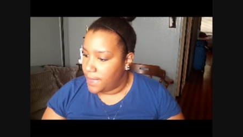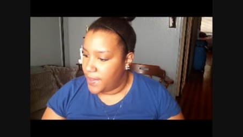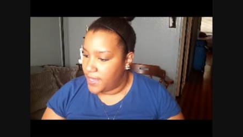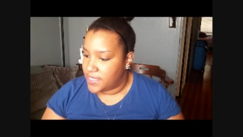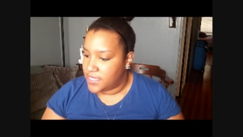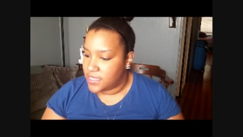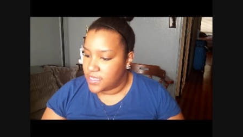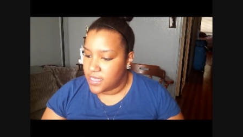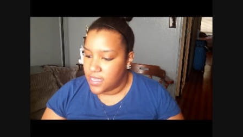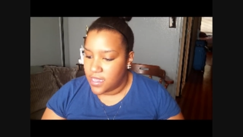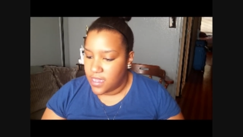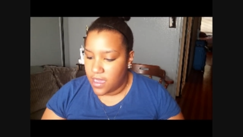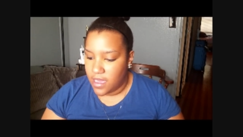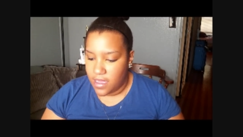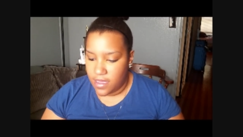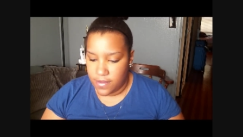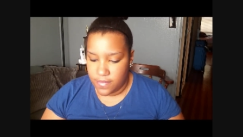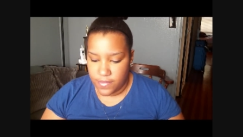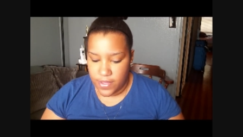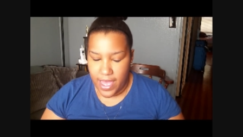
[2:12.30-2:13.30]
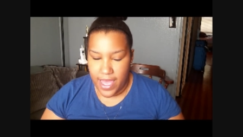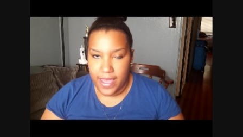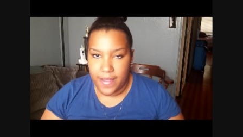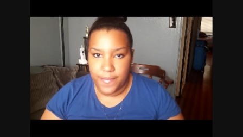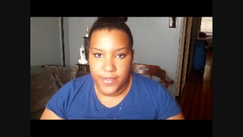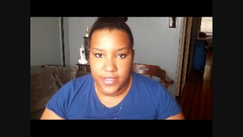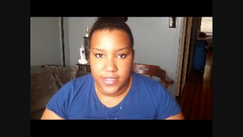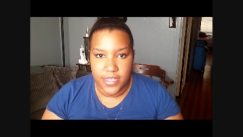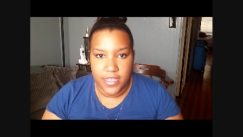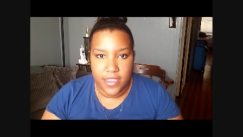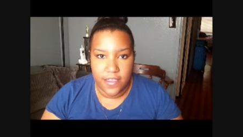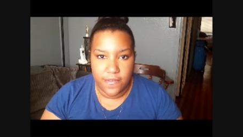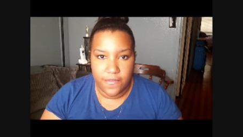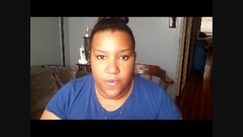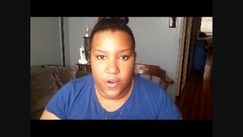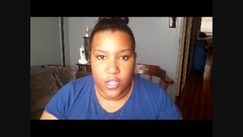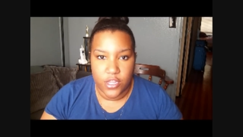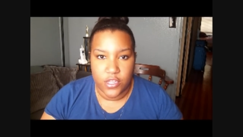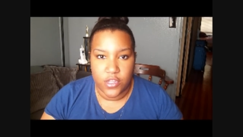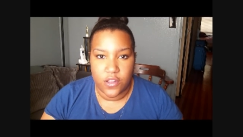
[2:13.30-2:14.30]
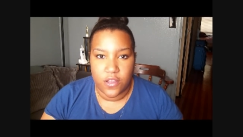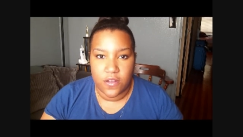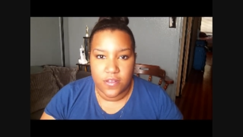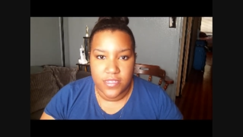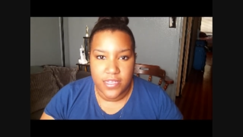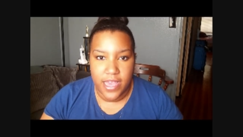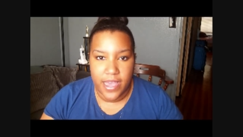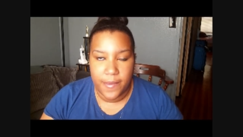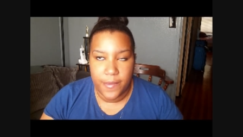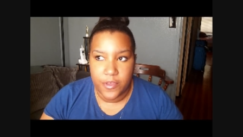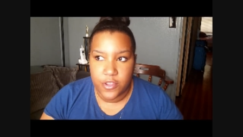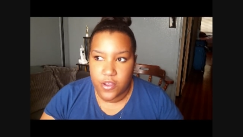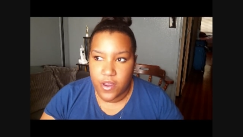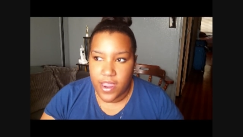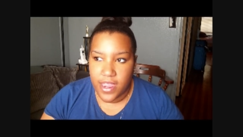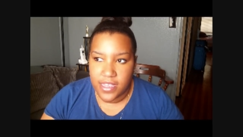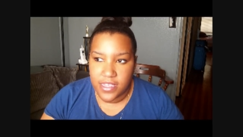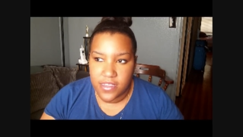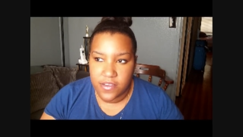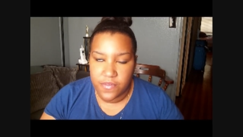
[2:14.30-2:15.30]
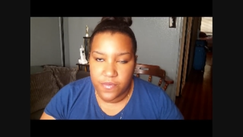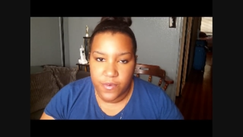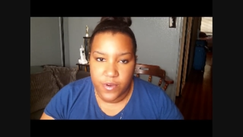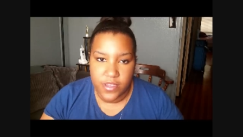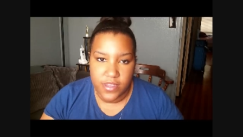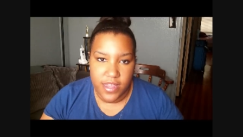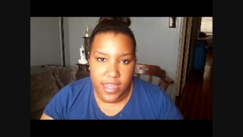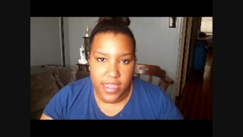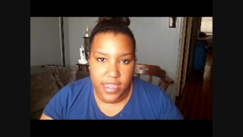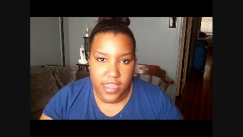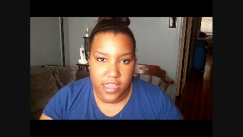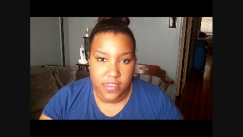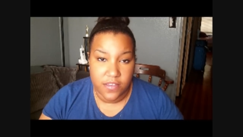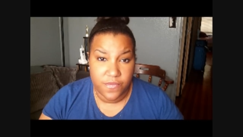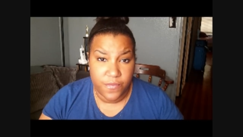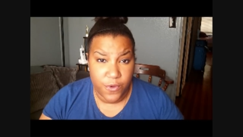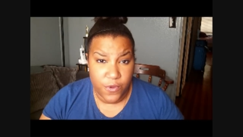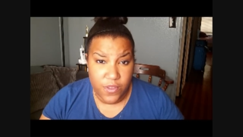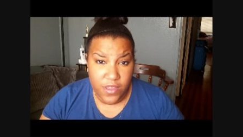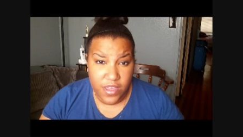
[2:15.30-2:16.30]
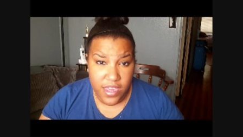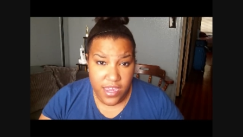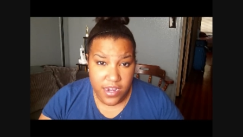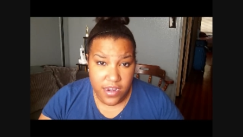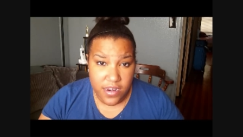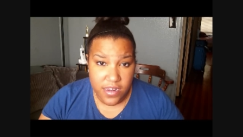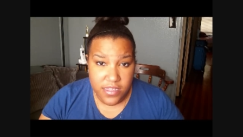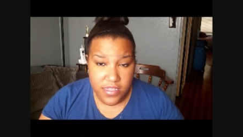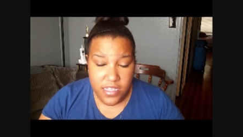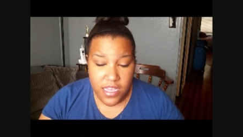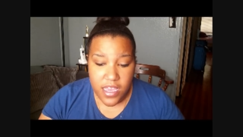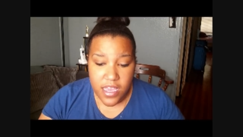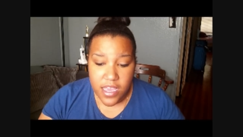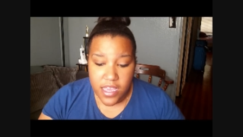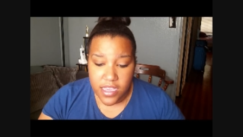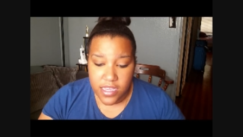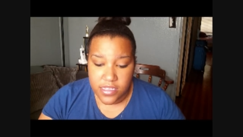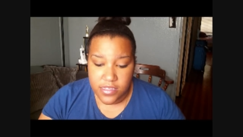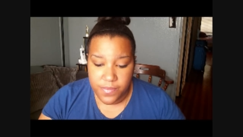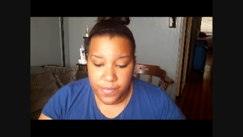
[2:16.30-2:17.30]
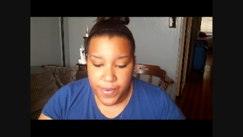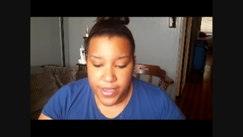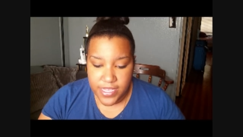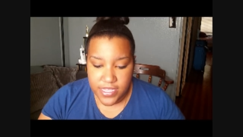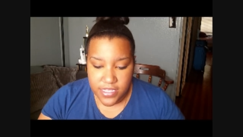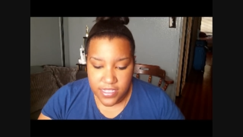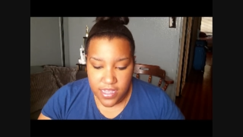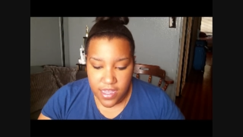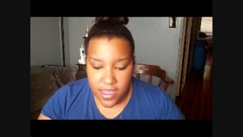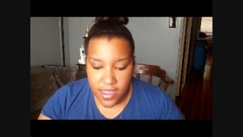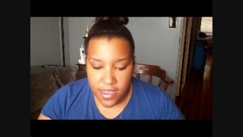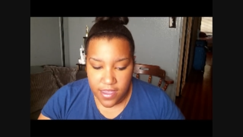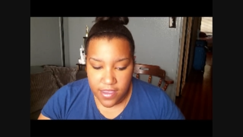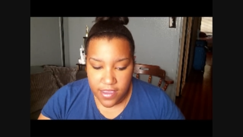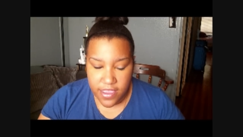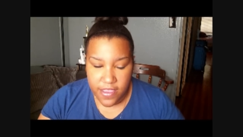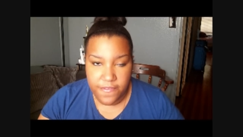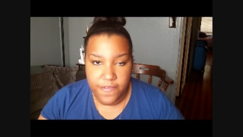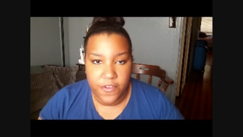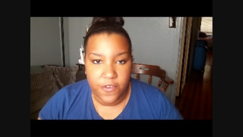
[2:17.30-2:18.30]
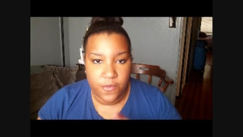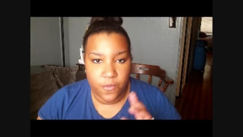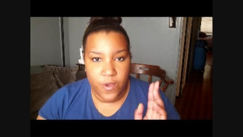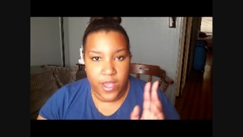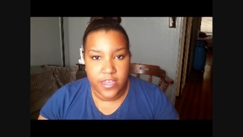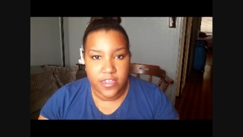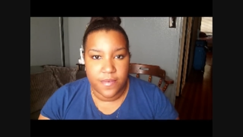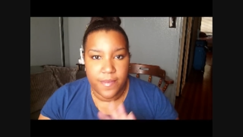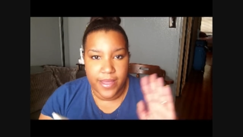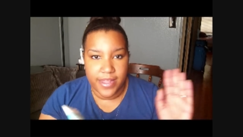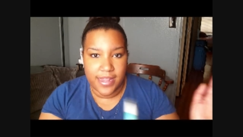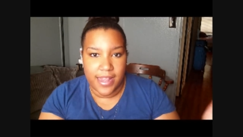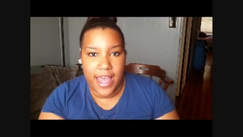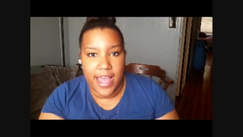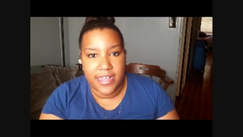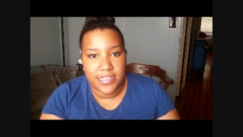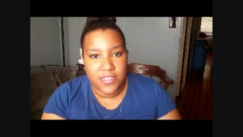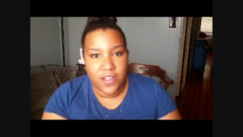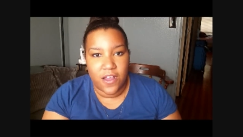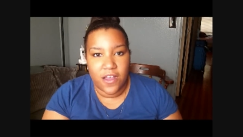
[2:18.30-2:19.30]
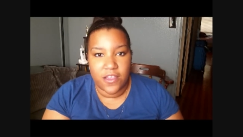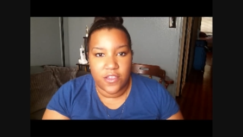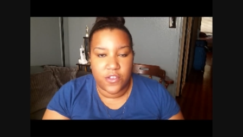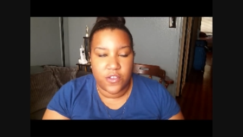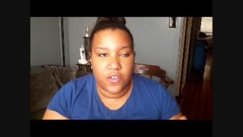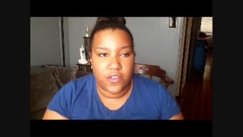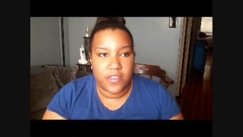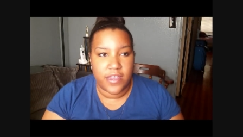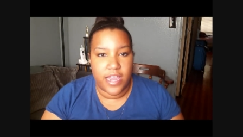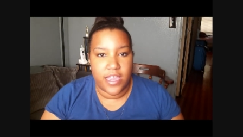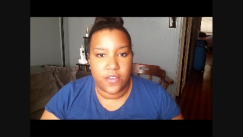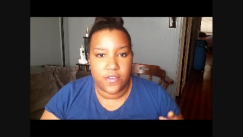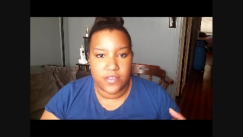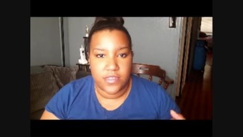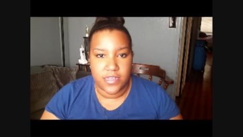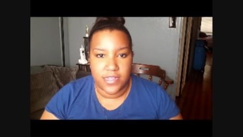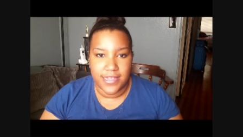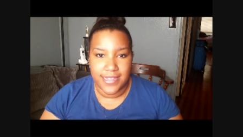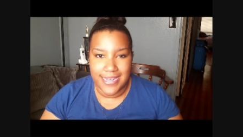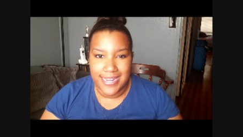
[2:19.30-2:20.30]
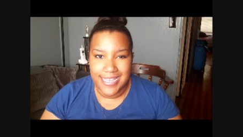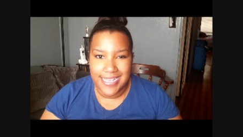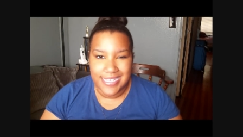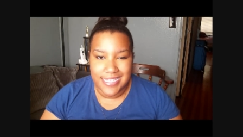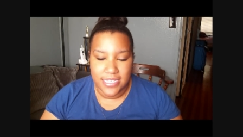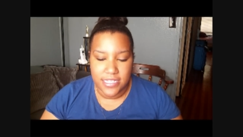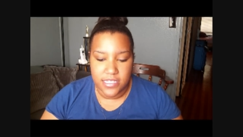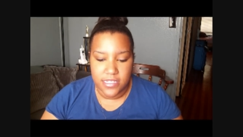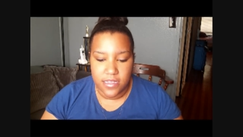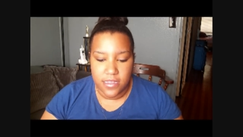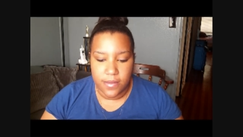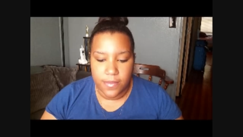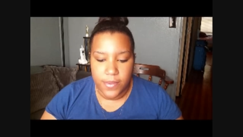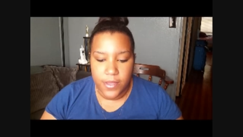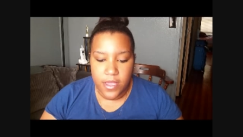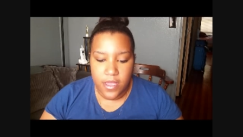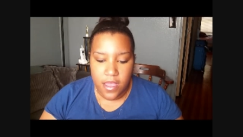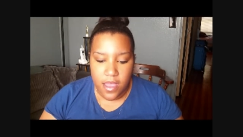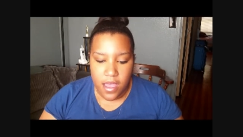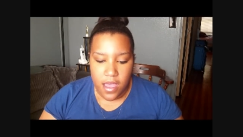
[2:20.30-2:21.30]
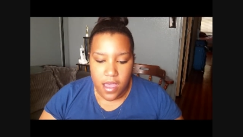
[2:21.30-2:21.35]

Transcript: basically, um, I had been looking for a long time and trying different like exfoliators, because base uh, if you watch my last haul, you know that I use the Clinique system.